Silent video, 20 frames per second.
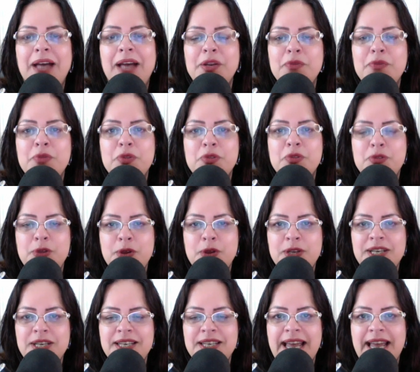of the
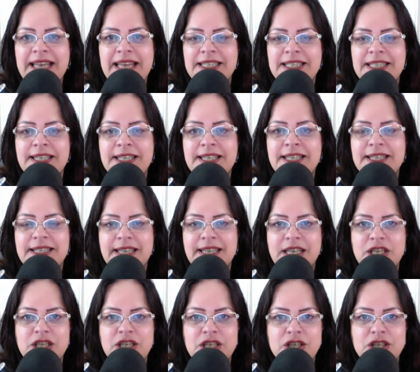30 Days to
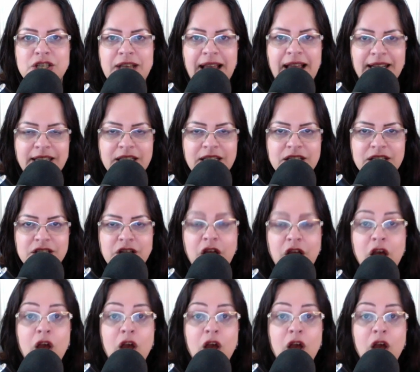Distinction Challenge,